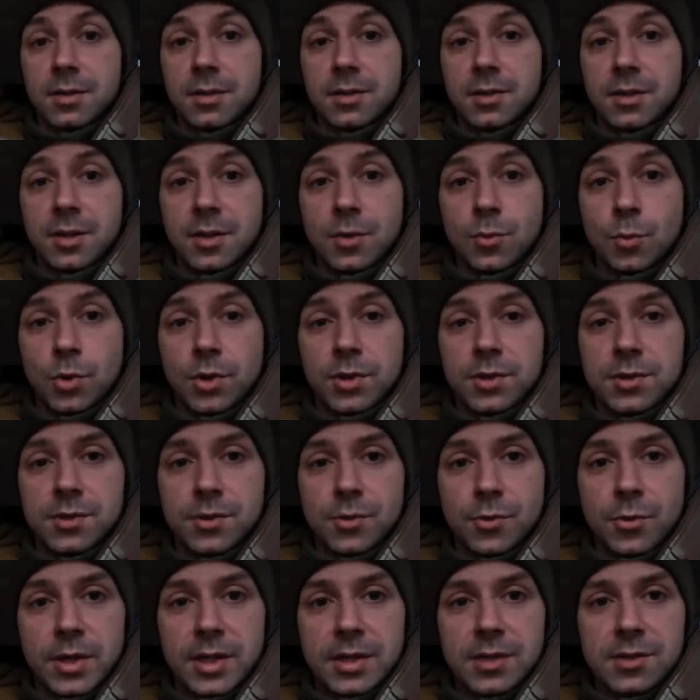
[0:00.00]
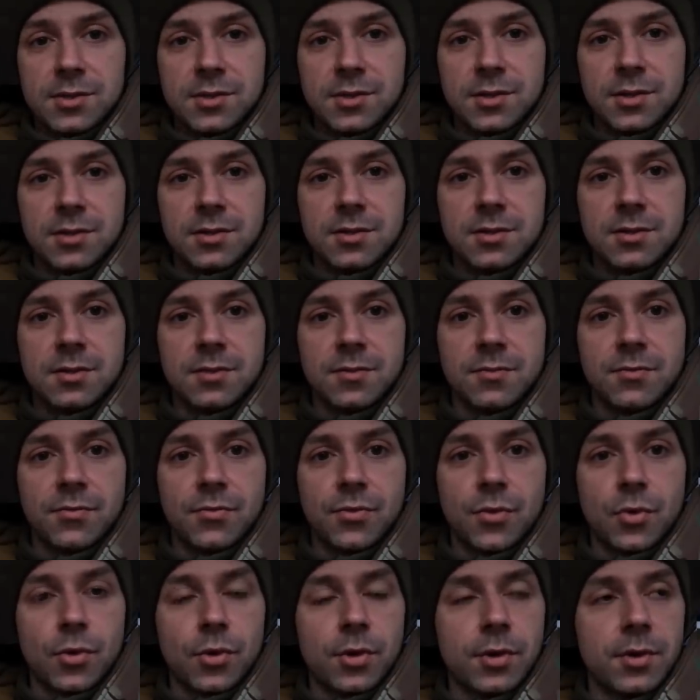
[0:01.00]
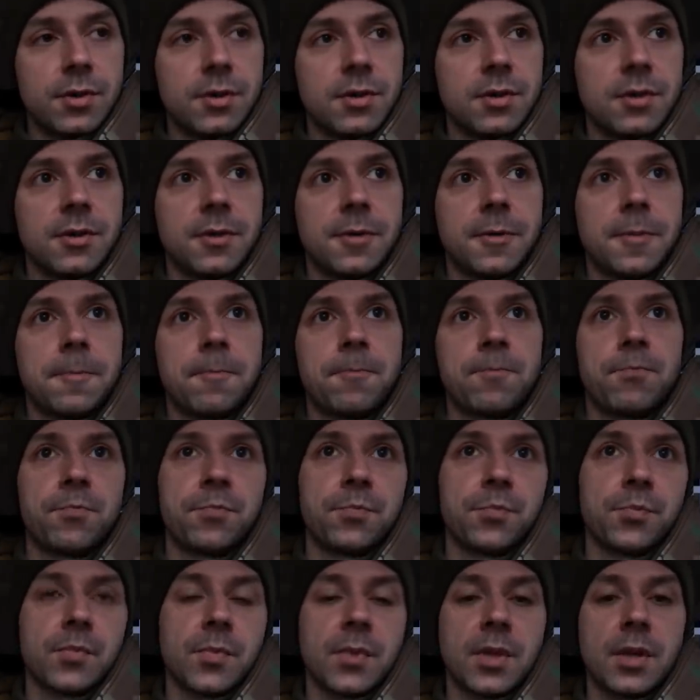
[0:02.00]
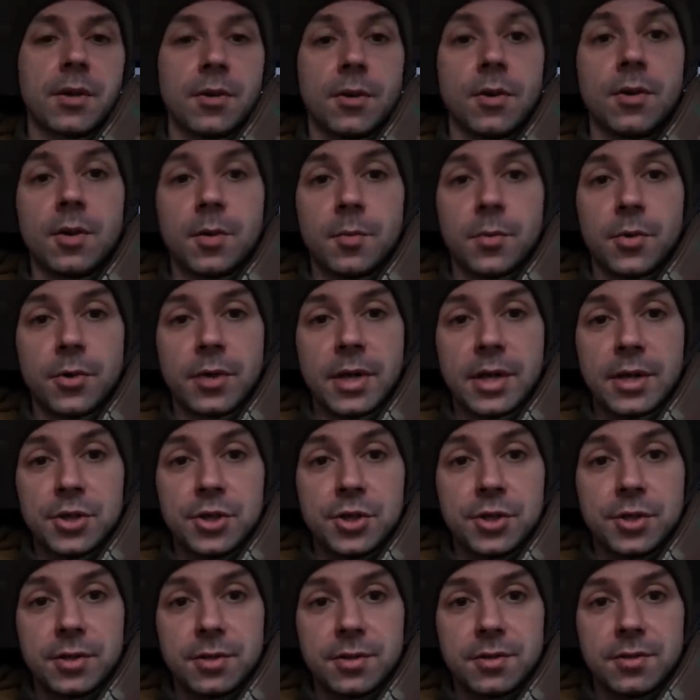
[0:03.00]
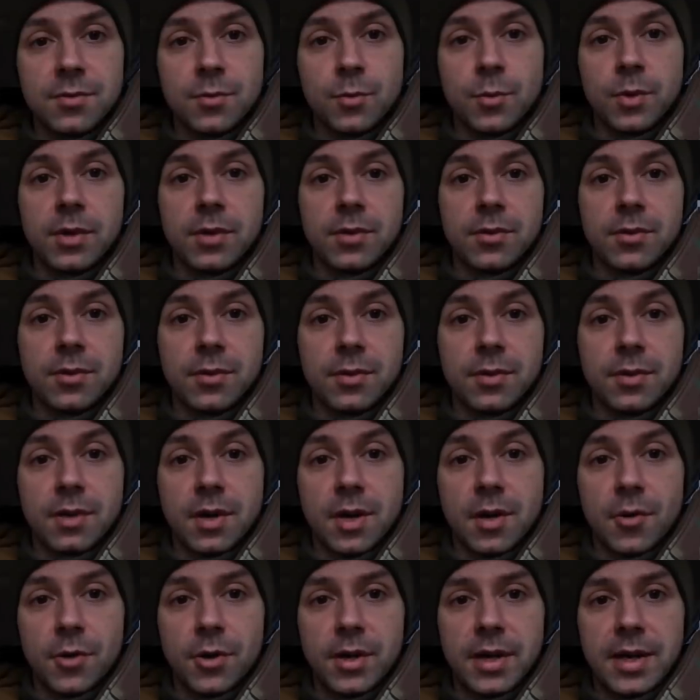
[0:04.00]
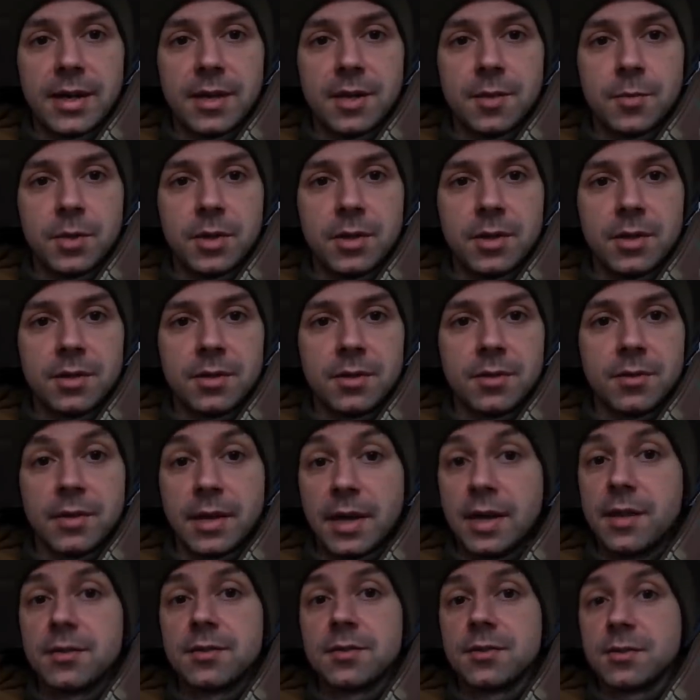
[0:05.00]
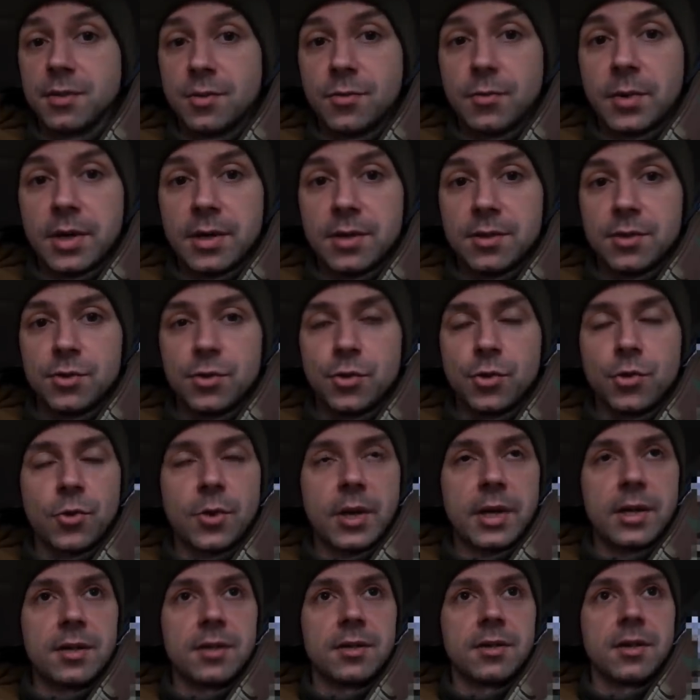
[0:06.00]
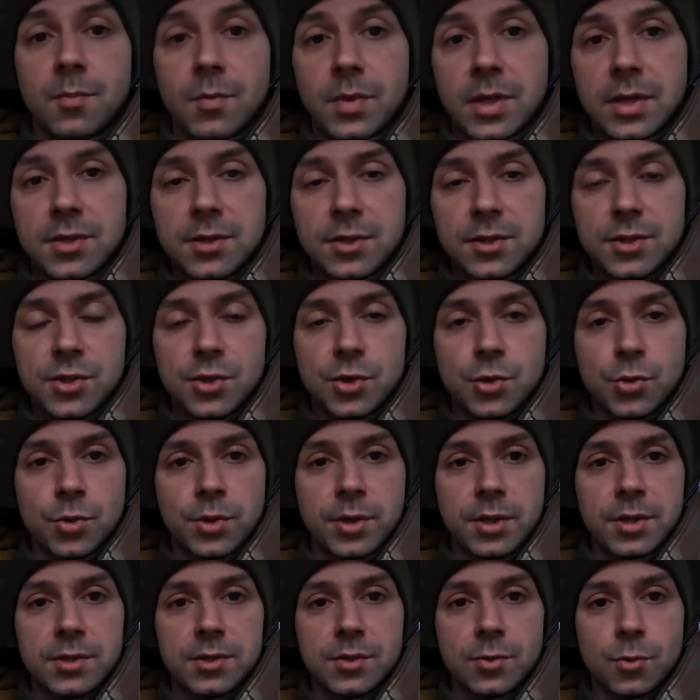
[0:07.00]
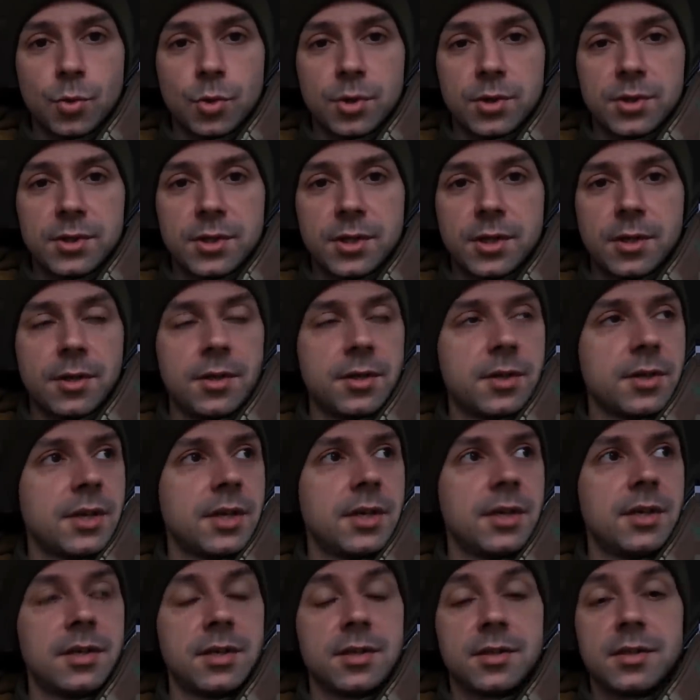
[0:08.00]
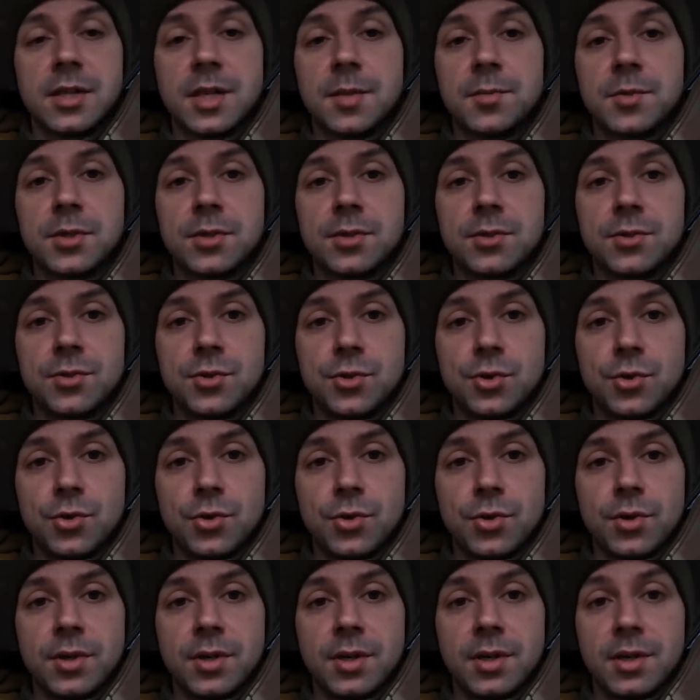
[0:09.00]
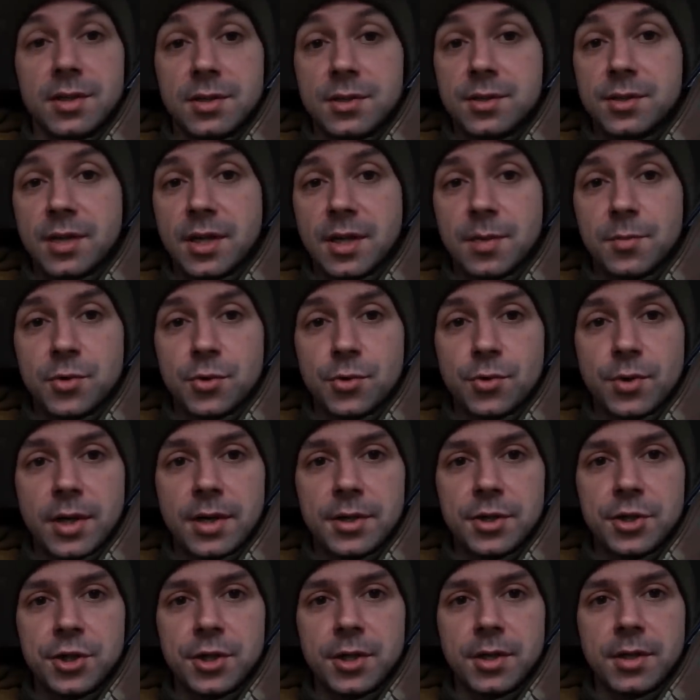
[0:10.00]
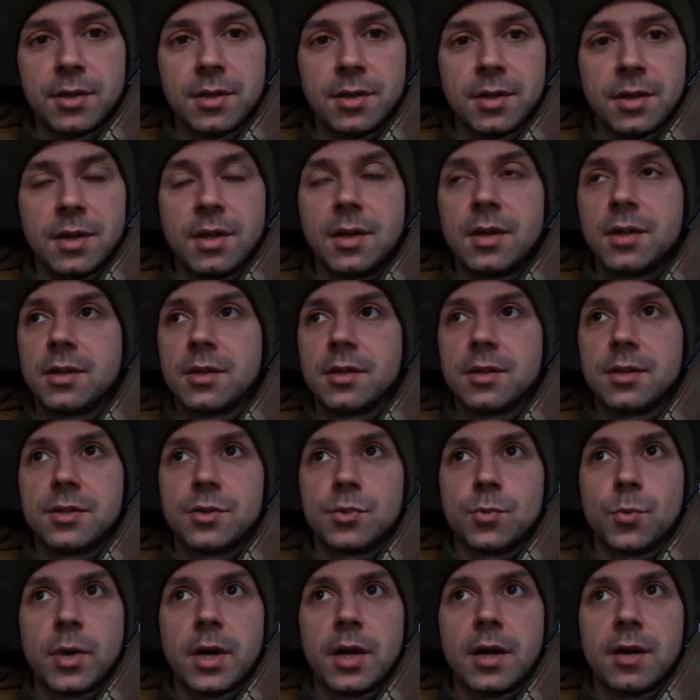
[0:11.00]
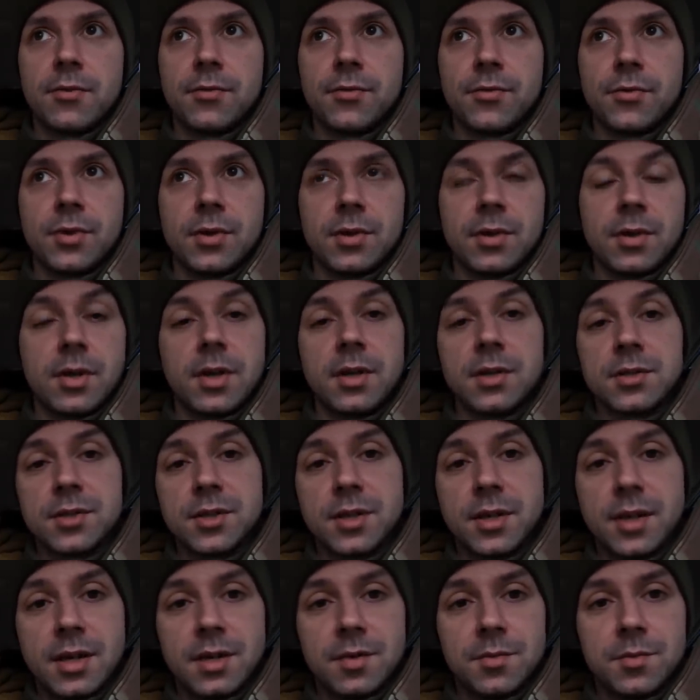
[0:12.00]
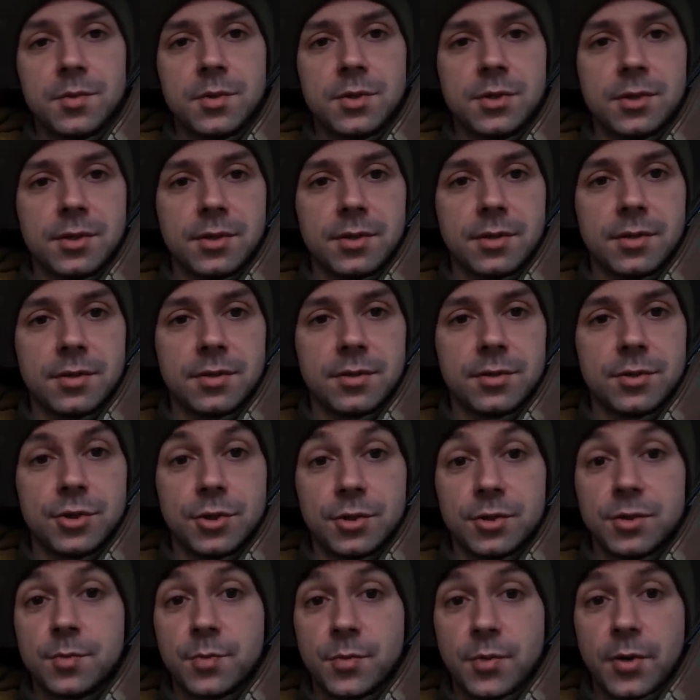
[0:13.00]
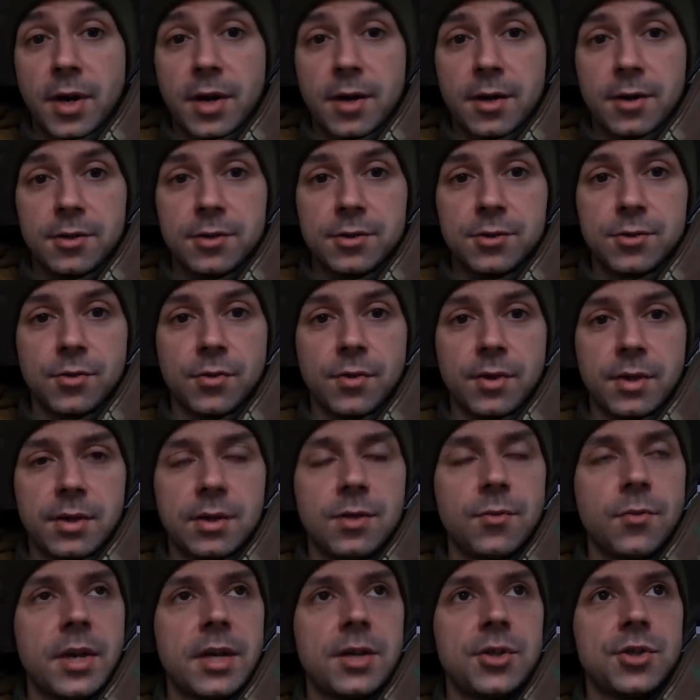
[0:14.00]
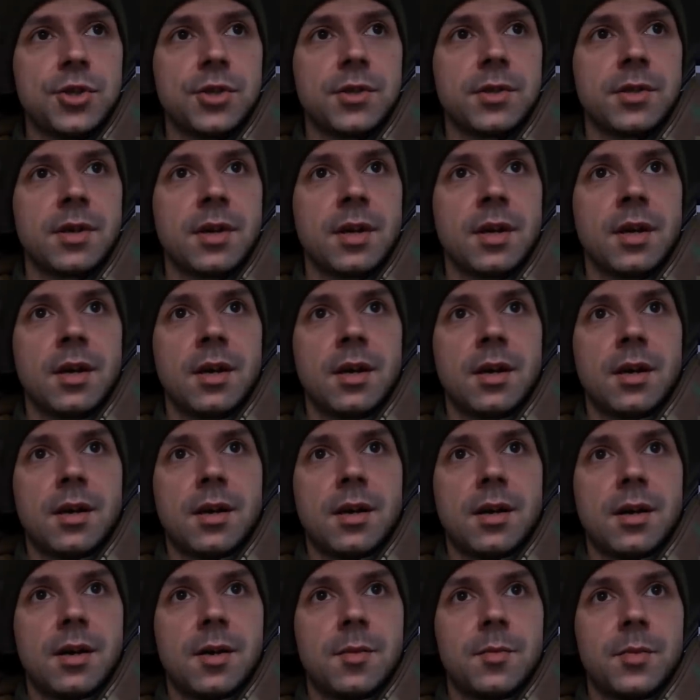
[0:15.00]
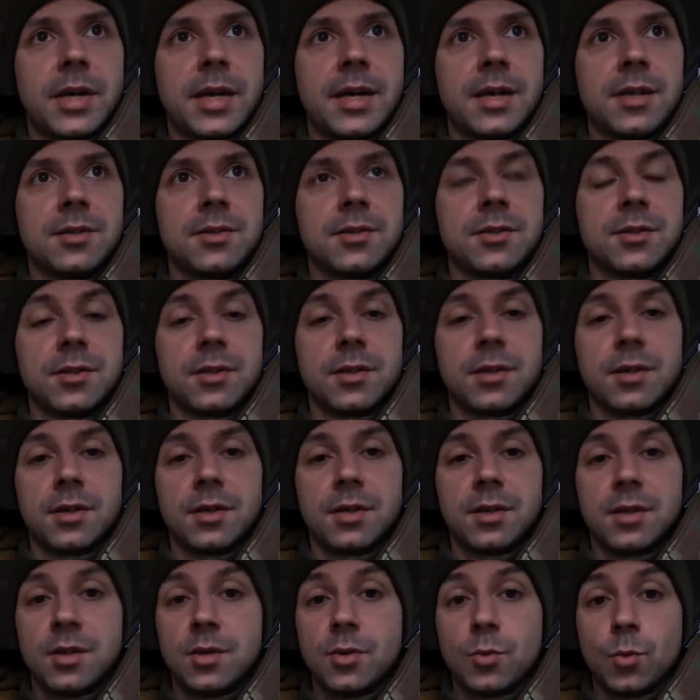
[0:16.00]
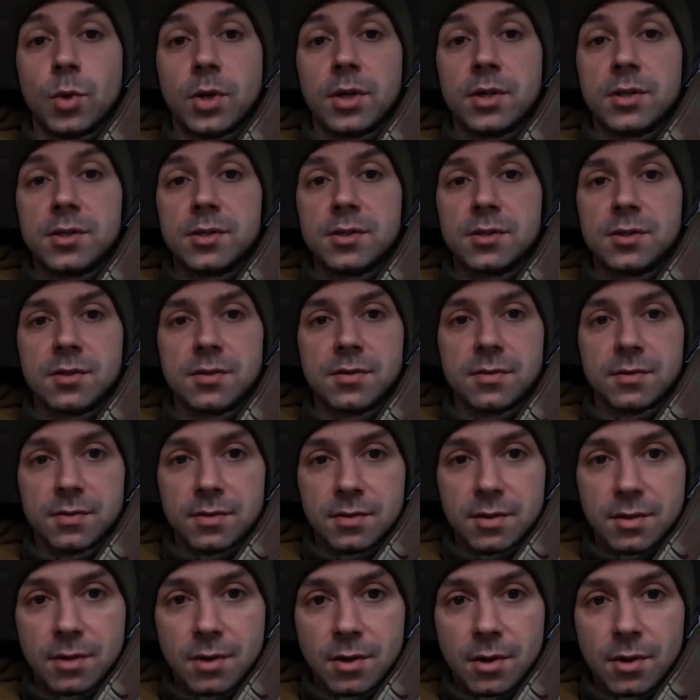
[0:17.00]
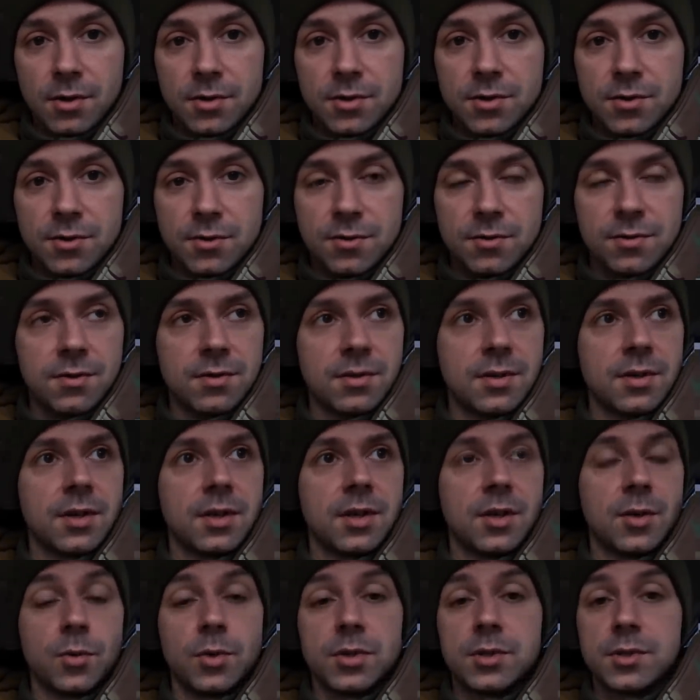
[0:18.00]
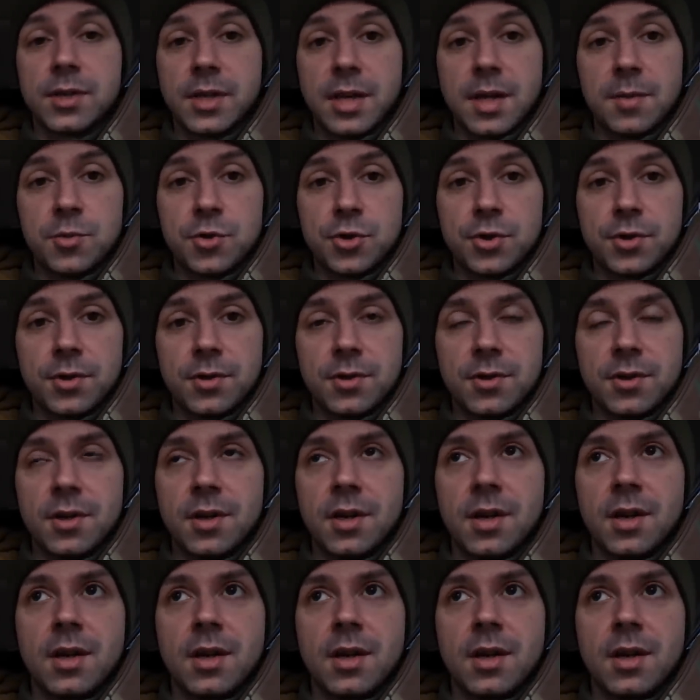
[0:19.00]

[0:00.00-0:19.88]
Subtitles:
He was arrested for collaboration with our enemy that invaded Ukraine. But as soon as the war started, he attempted to escape to Russia. His wife escaped just prior to the invasion, and he was caught, he was captured,